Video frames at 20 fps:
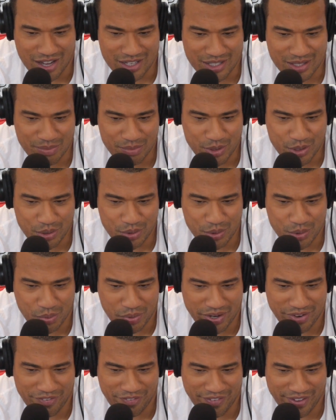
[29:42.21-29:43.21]
Awesome. June
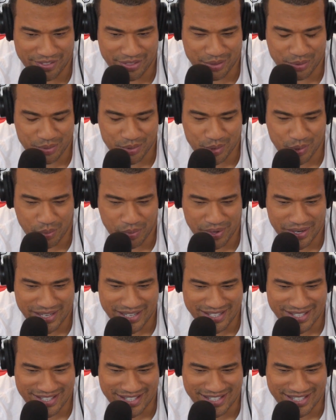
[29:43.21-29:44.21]
25th through
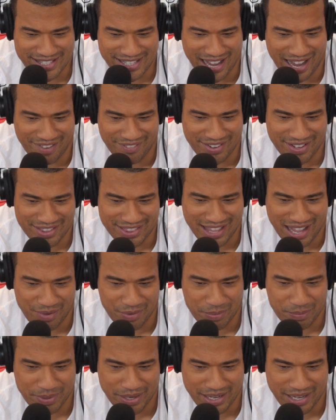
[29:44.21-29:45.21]
27th,
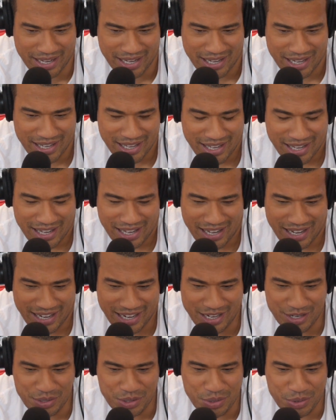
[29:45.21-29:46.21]
I will be
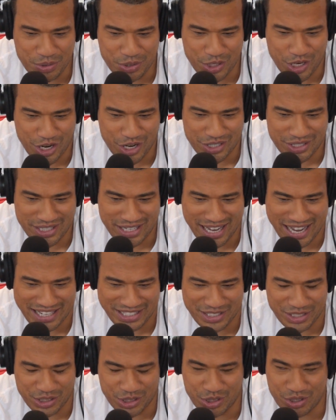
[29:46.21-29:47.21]
in New Jersey
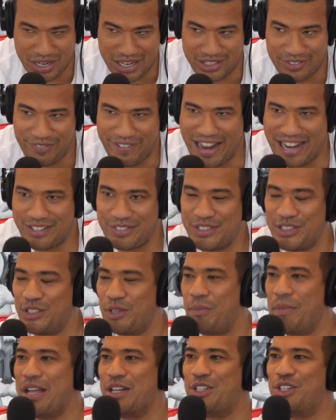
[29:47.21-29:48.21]
at the Stress
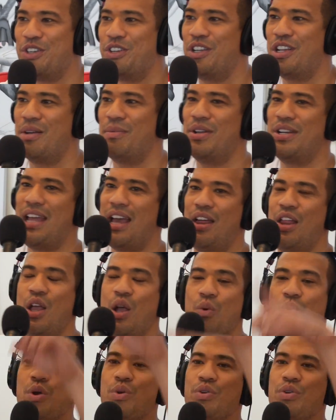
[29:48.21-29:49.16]
Factory, so make sure you come on down.